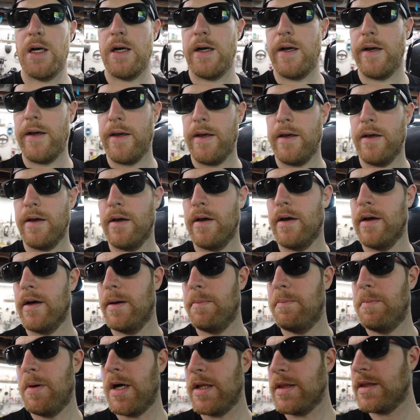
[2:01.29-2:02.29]
I
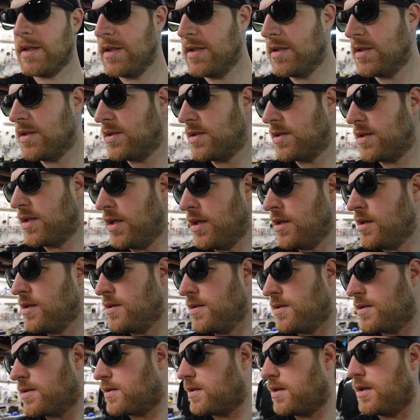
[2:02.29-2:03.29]
uh, bought these
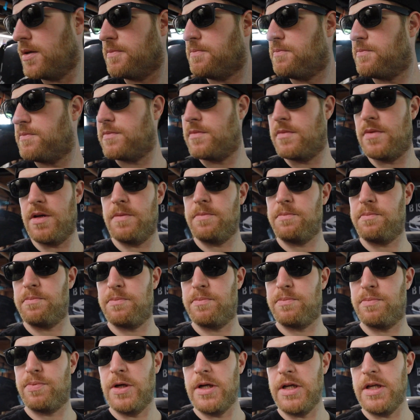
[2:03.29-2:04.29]
things. They're they're
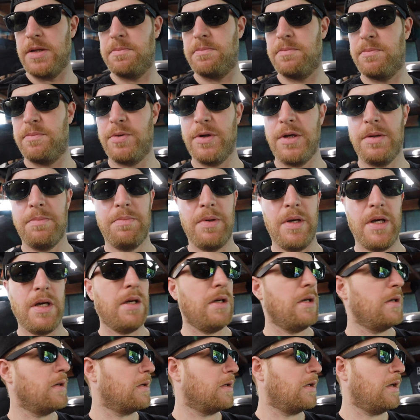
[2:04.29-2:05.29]
pretty pretty
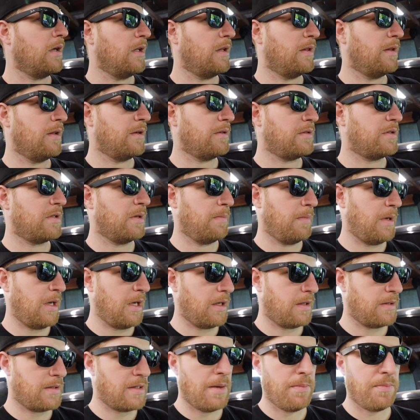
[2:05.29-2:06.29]
big, and they're to
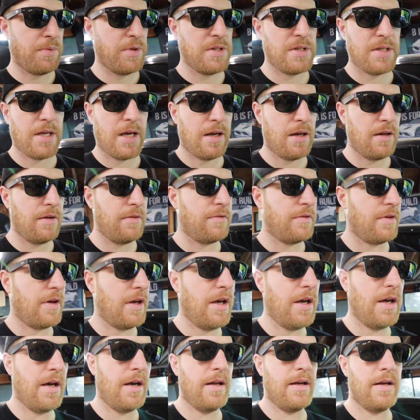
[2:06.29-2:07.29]
make templates out of.
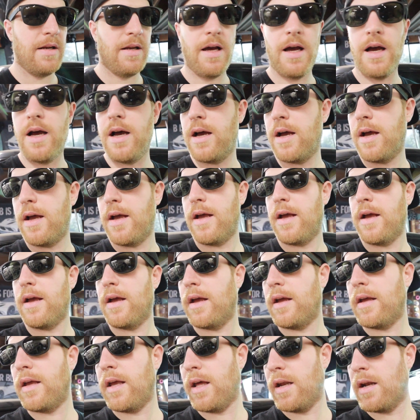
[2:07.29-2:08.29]
And
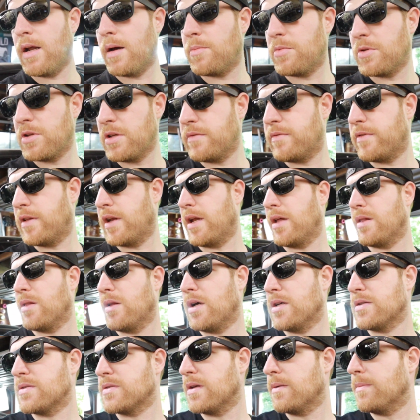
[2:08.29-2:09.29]
I cannot believe that I
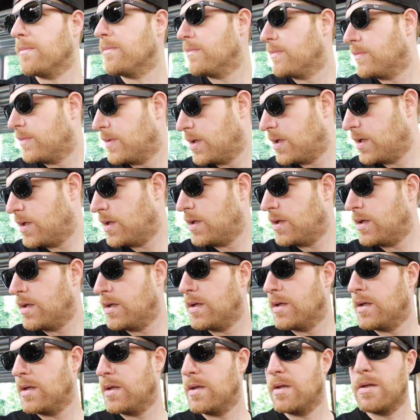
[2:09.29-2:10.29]
lost them.
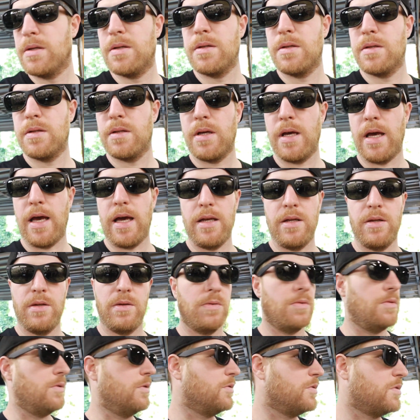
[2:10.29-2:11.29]
How do
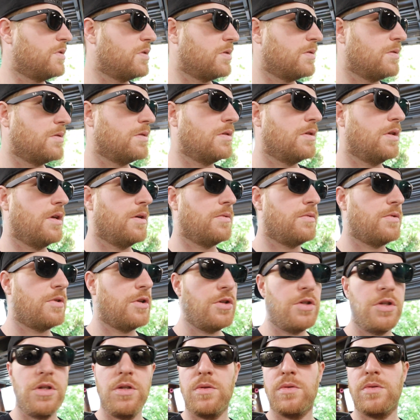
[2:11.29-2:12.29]
you lose? They're
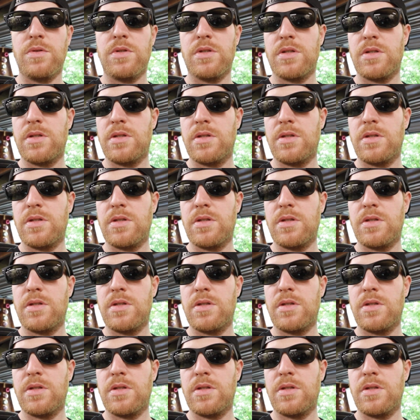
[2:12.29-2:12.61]
they're huge.